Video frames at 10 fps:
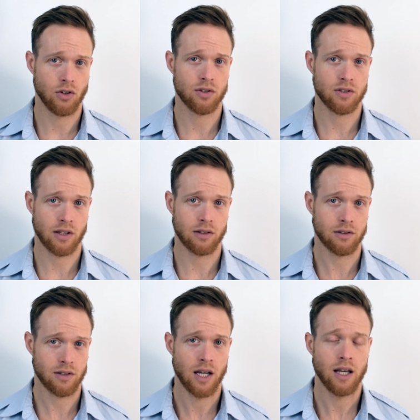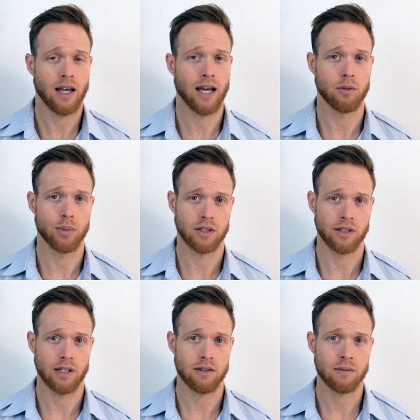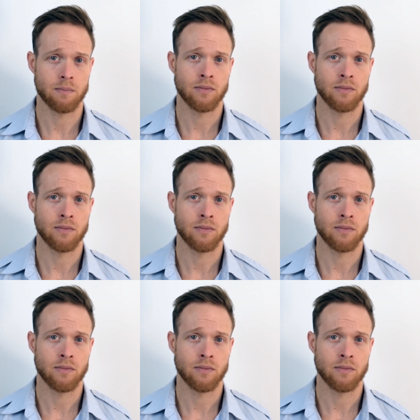your skills and abilities.